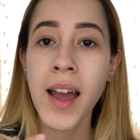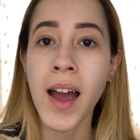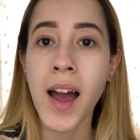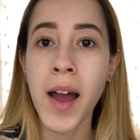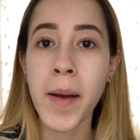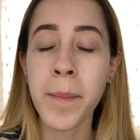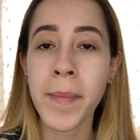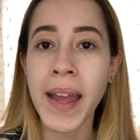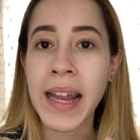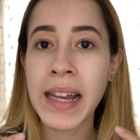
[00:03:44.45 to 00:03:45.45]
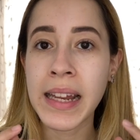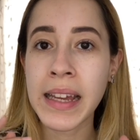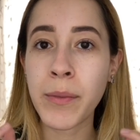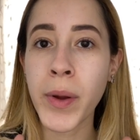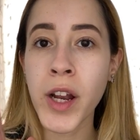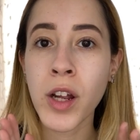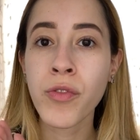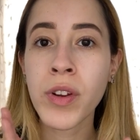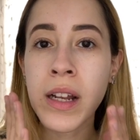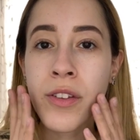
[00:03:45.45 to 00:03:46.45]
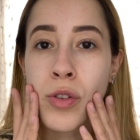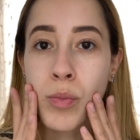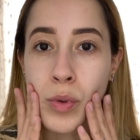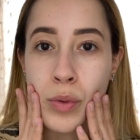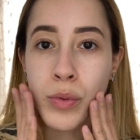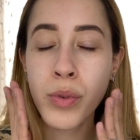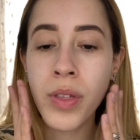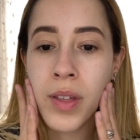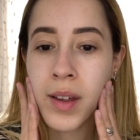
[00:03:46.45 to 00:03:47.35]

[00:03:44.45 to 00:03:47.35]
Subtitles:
and it went on really smooth.